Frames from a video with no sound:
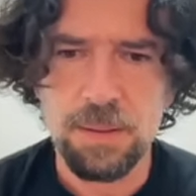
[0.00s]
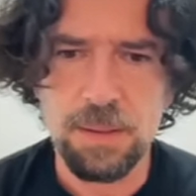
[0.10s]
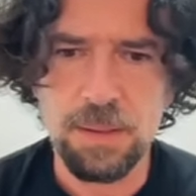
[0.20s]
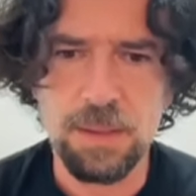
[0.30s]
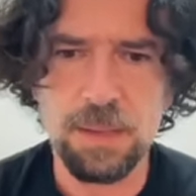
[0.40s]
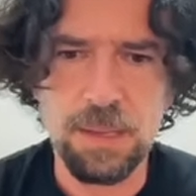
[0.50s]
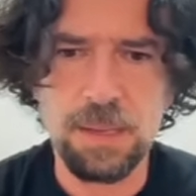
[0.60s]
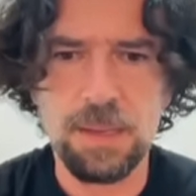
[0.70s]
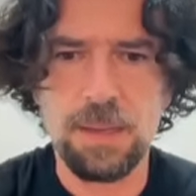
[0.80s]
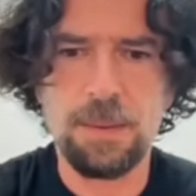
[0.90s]

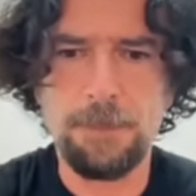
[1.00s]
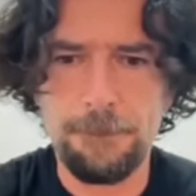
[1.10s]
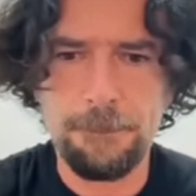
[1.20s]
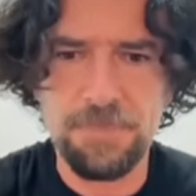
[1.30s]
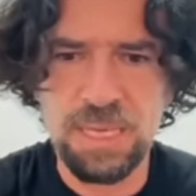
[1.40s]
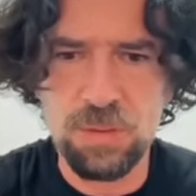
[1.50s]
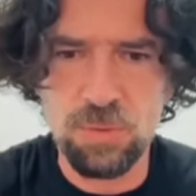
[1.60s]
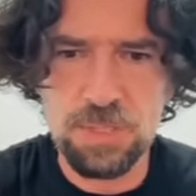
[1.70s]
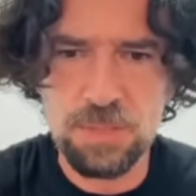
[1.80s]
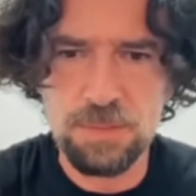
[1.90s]

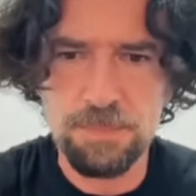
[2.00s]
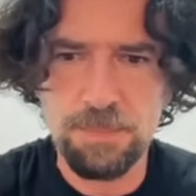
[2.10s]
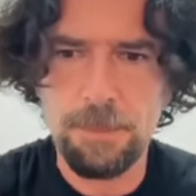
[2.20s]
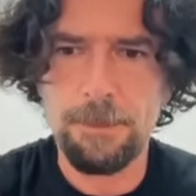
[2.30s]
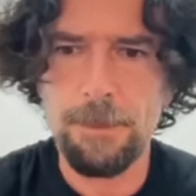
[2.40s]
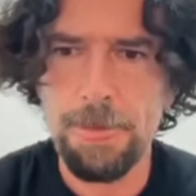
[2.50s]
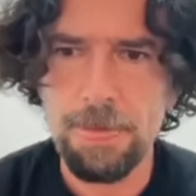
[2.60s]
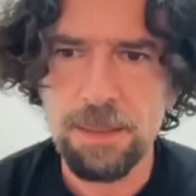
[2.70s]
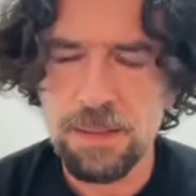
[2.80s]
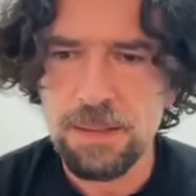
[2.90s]
Minus
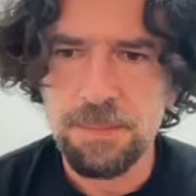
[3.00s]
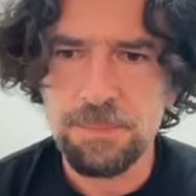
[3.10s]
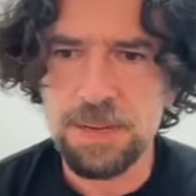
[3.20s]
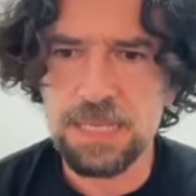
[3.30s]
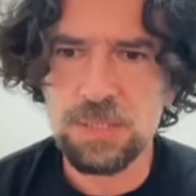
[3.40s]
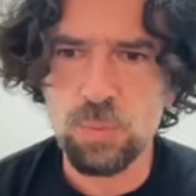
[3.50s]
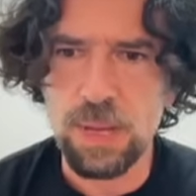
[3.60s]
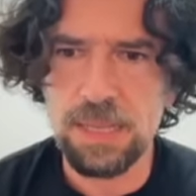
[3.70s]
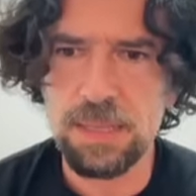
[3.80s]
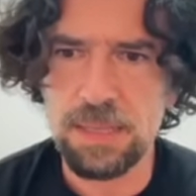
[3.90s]
plus
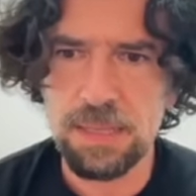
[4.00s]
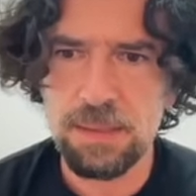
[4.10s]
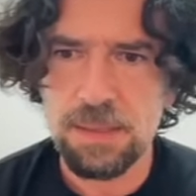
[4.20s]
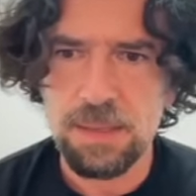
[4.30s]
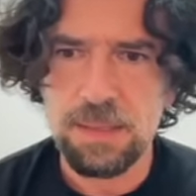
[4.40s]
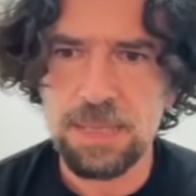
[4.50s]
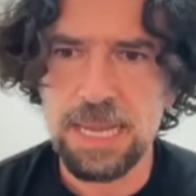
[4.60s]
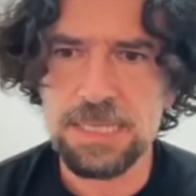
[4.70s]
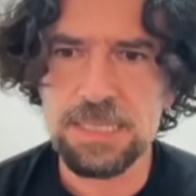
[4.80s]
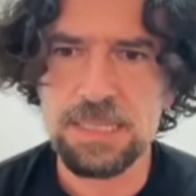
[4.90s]
20.
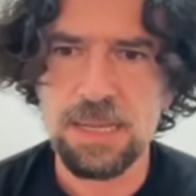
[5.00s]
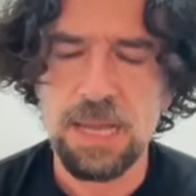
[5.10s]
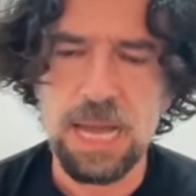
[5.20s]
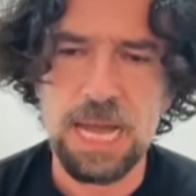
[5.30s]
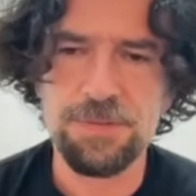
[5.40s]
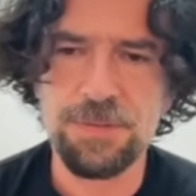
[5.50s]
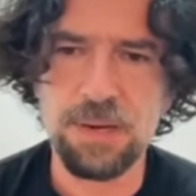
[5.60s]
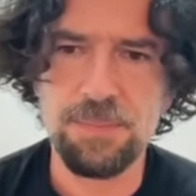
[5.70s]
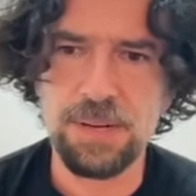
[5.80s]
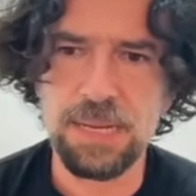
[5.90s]
Yes,
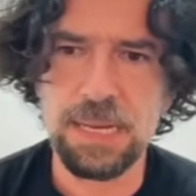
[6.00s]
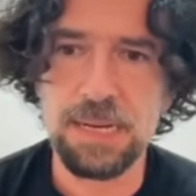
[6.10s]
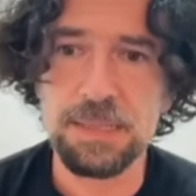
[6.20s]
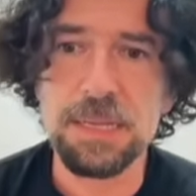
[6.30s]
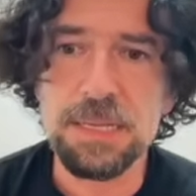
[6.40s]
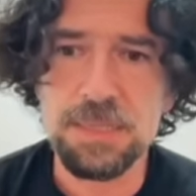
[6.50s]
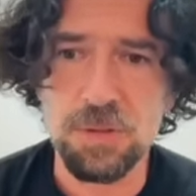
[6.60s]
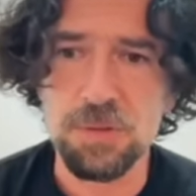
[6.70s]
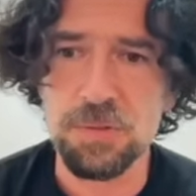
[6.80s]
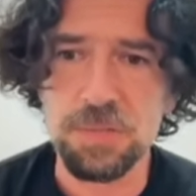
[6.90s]
after Brienne there is
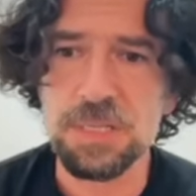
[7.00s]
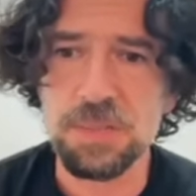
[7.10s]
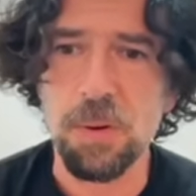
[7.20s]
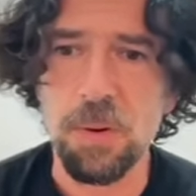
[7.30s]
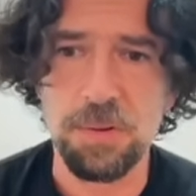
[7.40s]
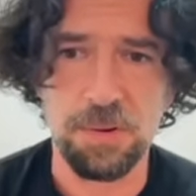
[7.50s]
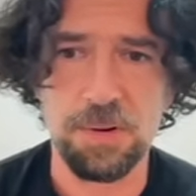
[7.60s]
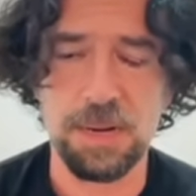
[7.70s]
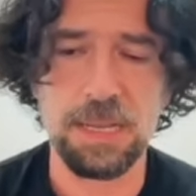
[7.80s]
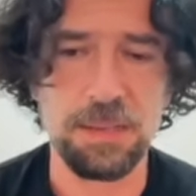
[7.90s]
also this
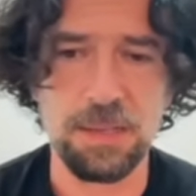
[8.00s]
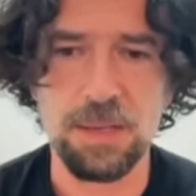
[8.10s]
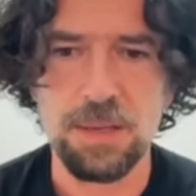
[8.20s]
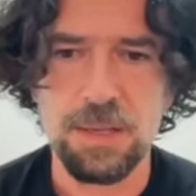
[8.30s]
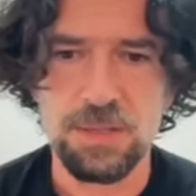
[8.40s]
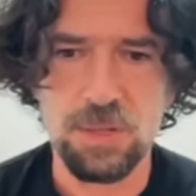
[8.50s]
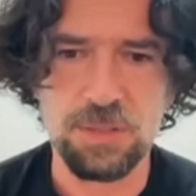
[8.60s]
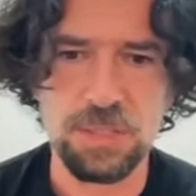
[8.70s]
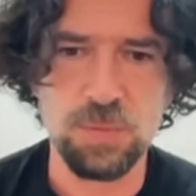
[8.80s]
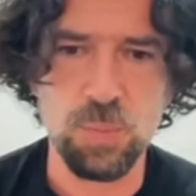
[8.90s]
Connor, and so
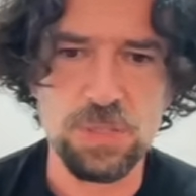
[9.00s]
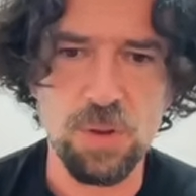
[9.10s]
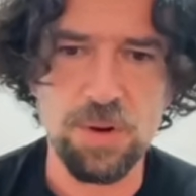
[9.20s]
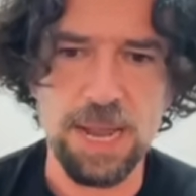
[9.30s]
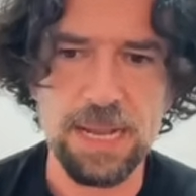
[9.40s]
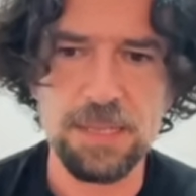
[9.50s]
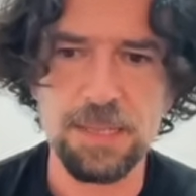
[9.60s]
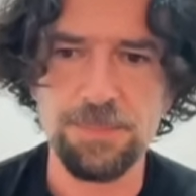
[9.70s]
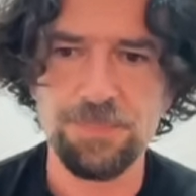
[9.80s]
this was correct.